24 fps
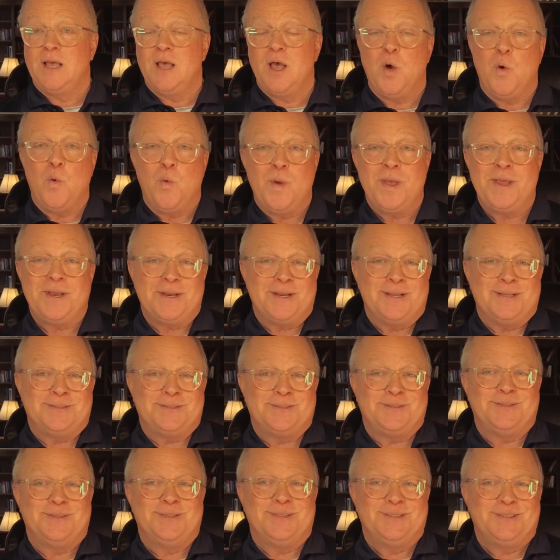A
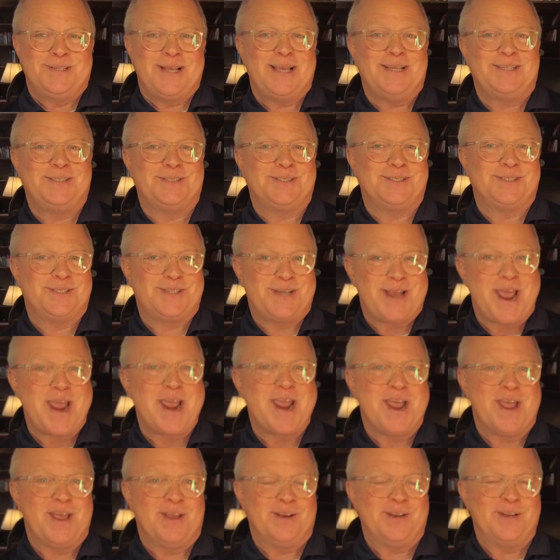witness takes the
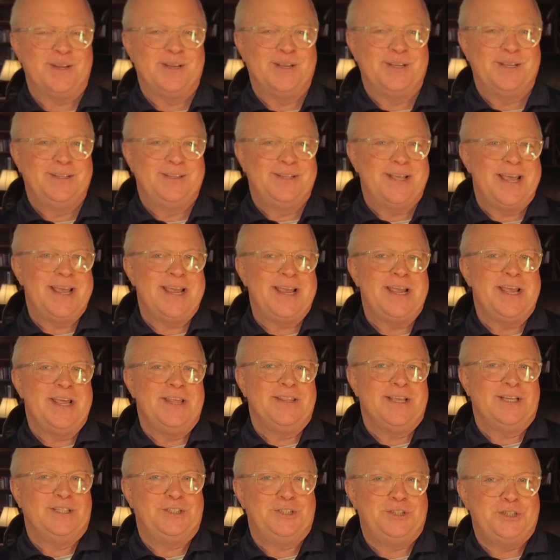stand. They,
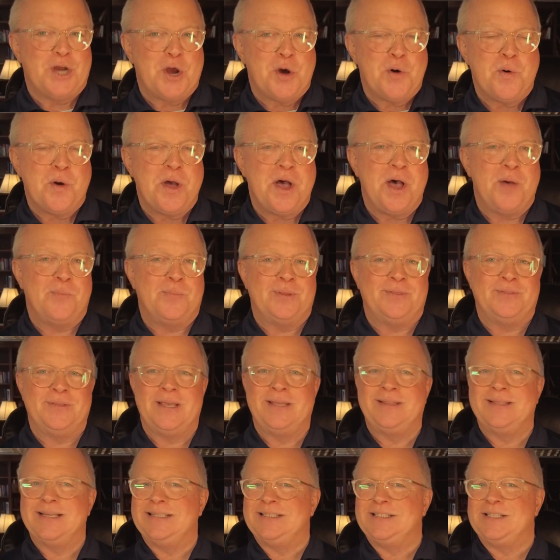they show up and,
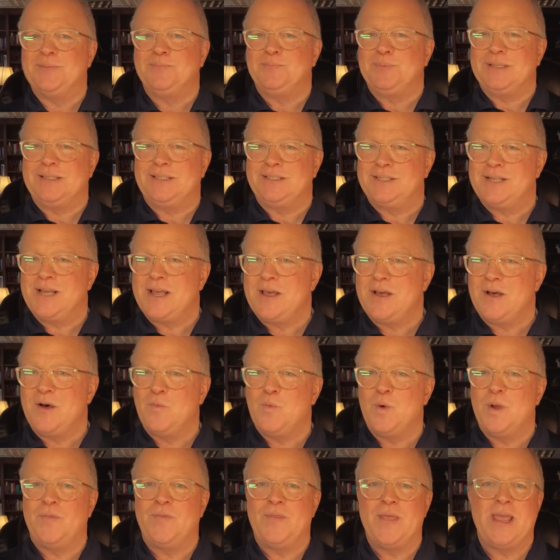and they simply tell
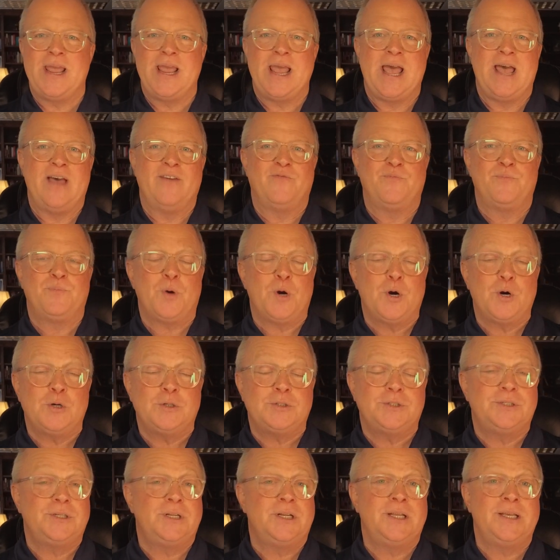what they have
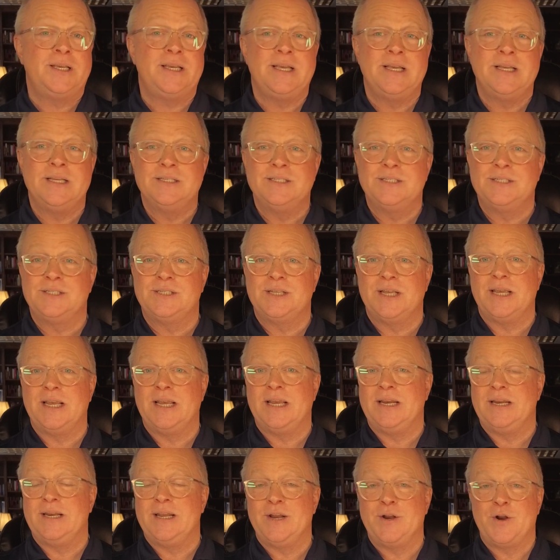personally
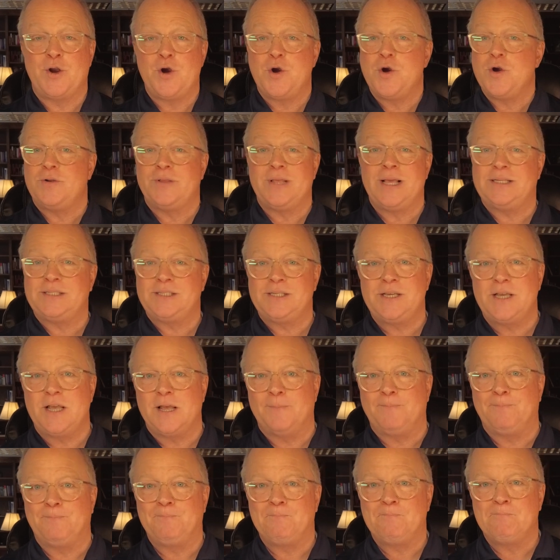seen and heard. That's it.